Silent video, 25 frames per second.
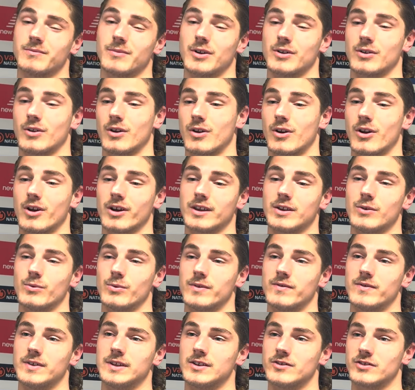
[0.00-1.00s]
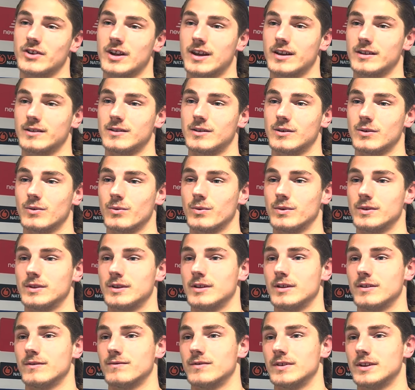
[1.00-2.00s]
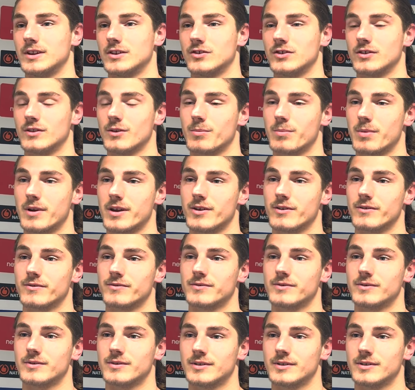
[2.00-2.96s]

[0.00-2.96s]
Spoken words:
But unlucky, we finished eighth. We didn't finish in the playoff.